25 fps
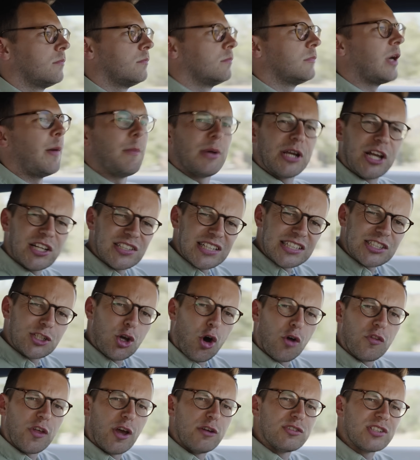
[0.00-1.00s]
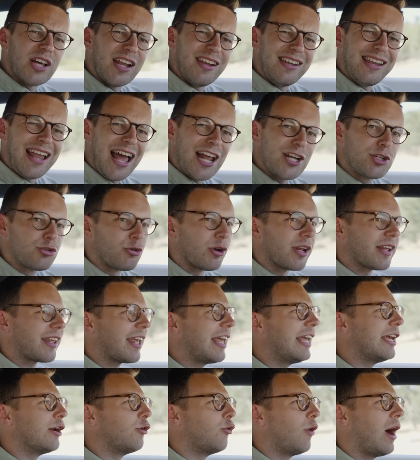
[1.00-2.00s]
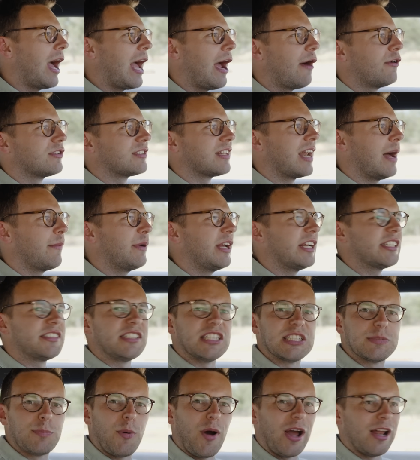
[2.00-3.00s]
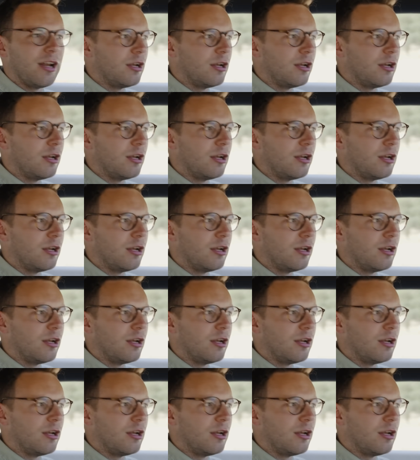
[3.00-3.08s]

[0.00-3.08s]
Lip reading: And because it's got those electric eel aerodynamics, despite